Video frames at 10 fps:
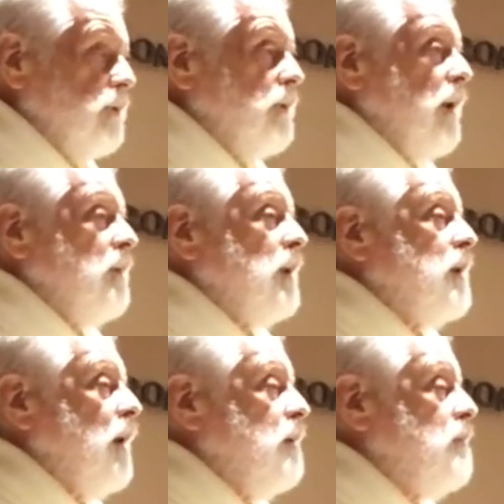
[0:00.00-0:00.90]
to
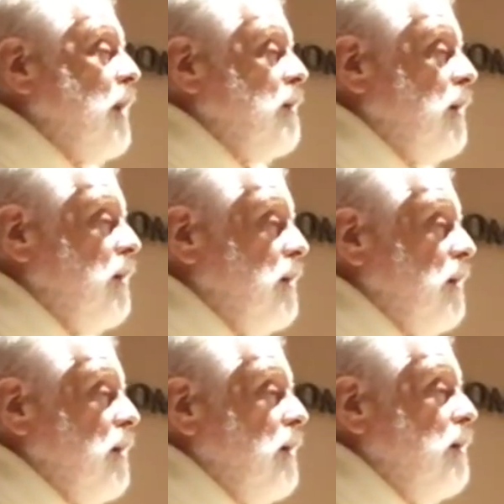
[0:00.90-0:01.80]
imitate Mary,
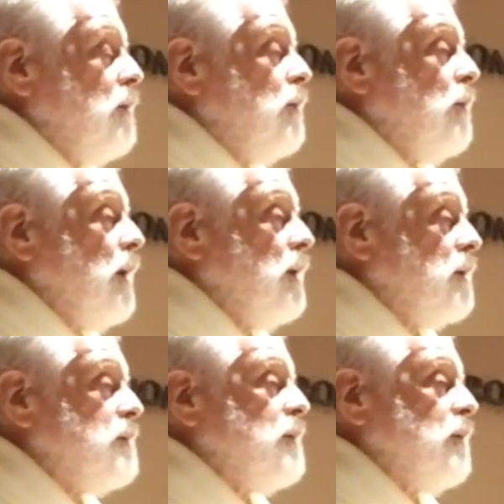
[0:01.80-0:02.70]
who
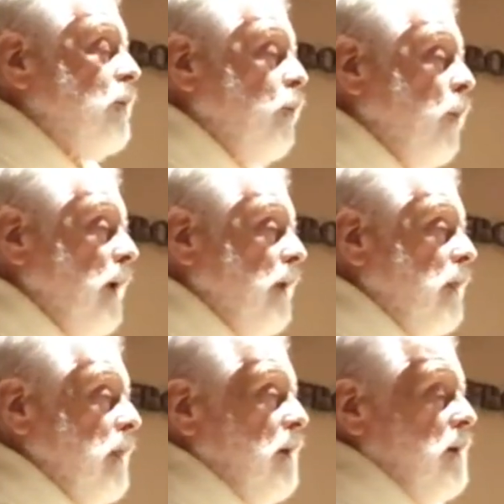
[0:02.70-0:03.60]
is with